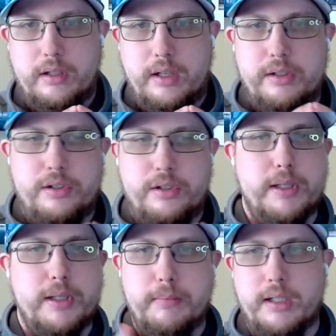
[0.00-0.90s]
it should
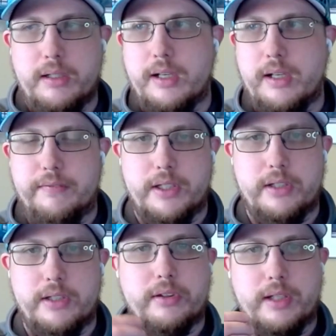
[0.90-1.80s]
be immediately
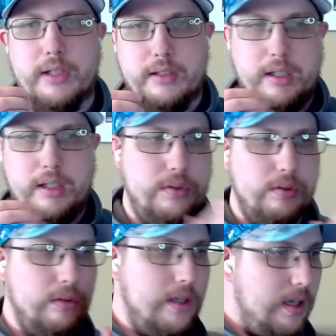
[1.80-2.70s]
obvious that if you're
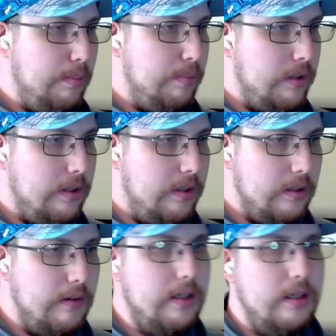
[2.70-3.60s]
looking at a particular
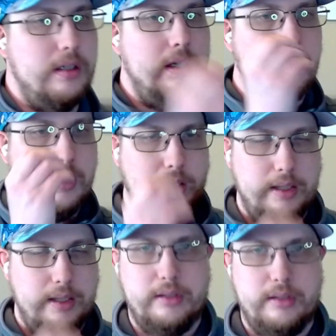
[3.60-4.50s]
record,
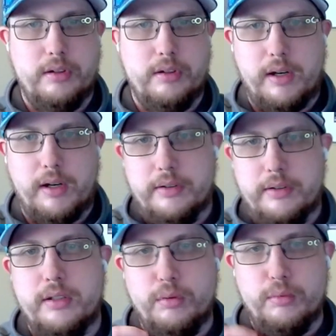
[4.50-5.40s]
it's the record
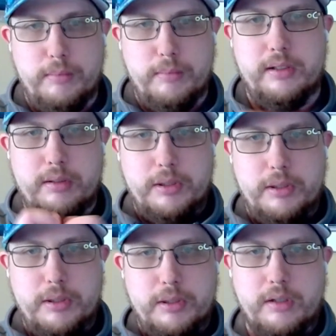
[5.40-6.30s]
that you meant to be
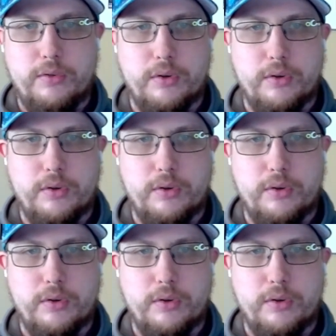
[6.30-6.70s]
looking for.